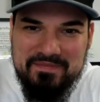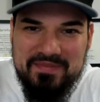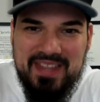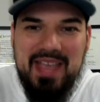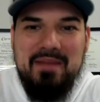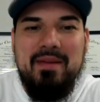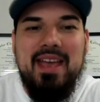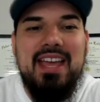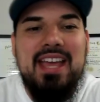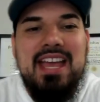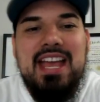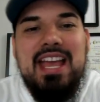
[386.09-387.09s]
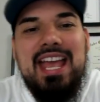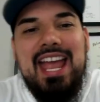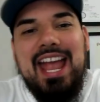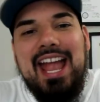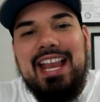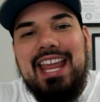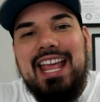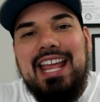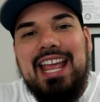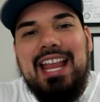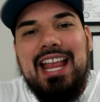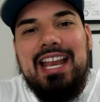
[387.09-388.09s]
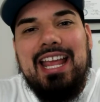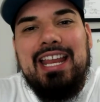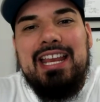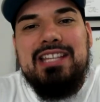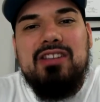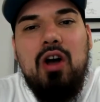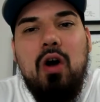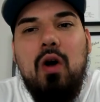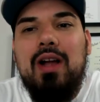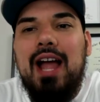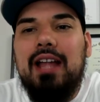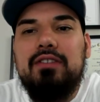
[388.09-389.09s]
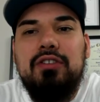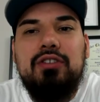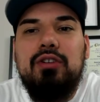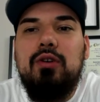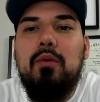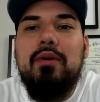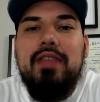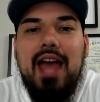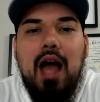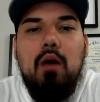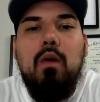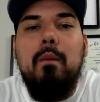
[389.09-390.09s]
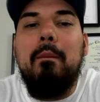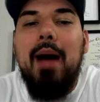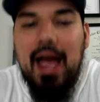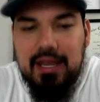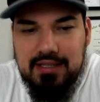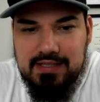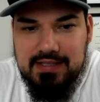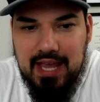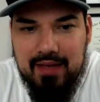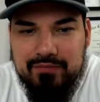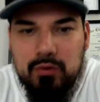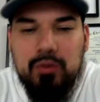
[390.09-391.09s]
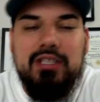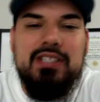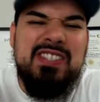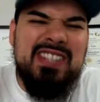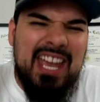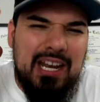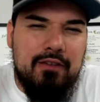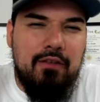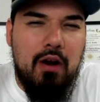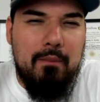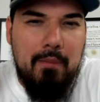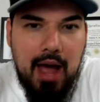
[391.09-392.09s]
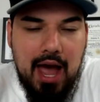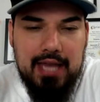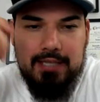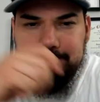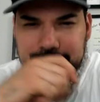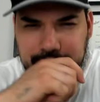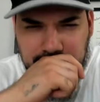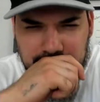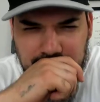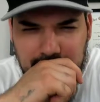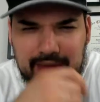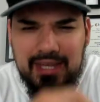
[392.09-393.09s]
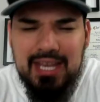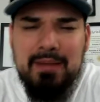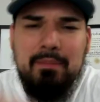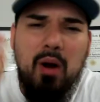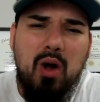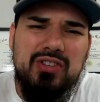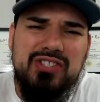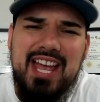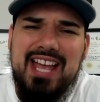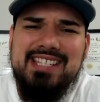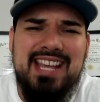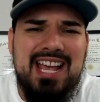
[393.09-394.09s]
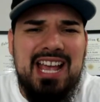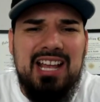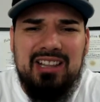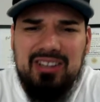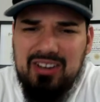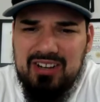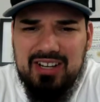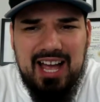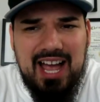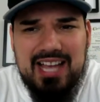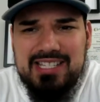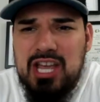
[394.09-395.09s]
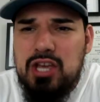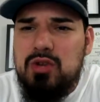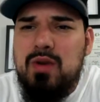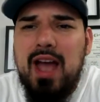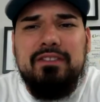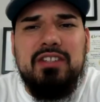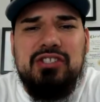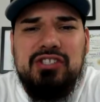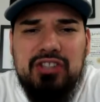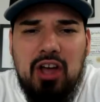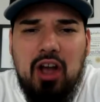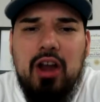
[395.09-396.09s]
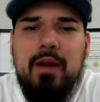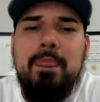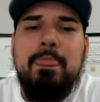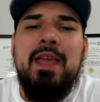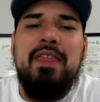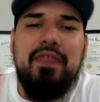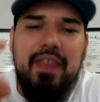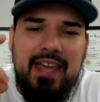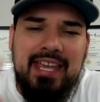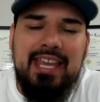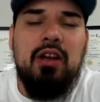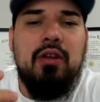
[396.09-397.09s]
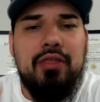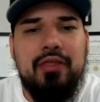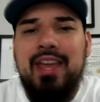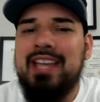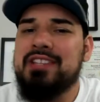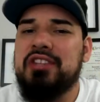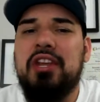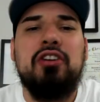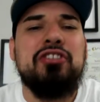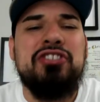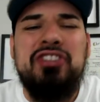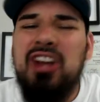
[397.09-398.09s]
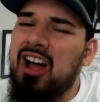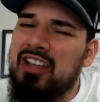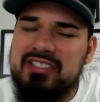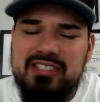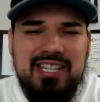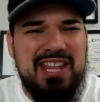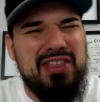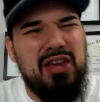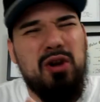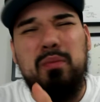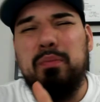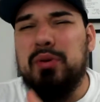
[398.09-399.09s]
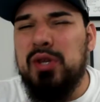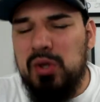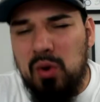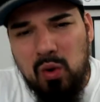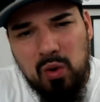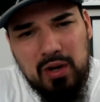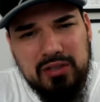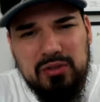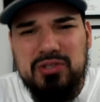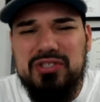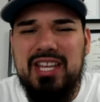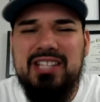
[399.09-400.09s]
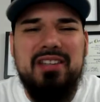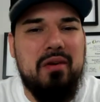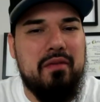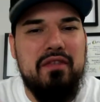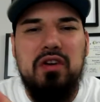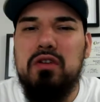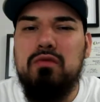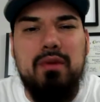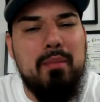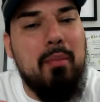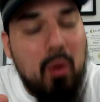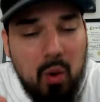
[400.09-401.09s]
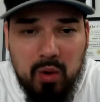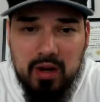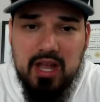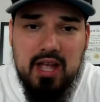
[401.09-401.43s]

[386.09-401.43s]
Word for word: Amen. And it has all got to do with our mindset, with the state of our mind. Paul says, look, guys, you have to start thinking on things that are just, that are pure, those things that are of good report,